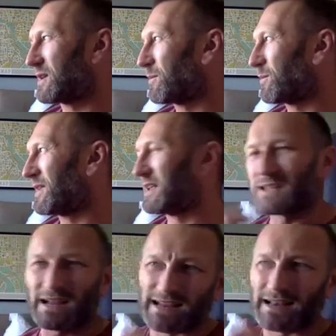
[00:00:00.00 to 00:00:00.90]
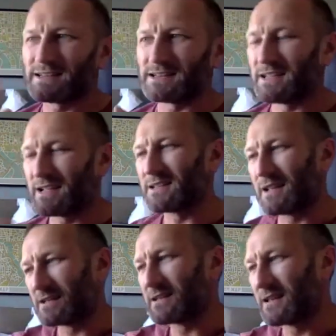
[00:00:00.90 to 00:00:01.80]
with its identity as
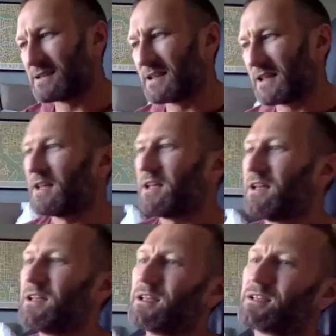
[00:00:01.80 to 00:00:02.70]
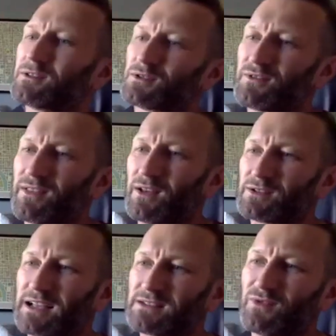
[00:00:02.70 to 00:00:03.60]
it sort of in those
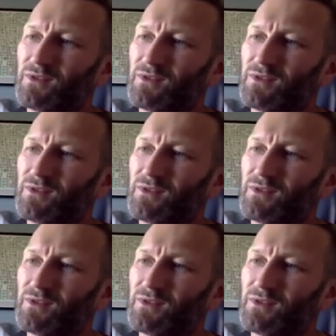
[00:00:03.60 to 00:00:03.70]
last few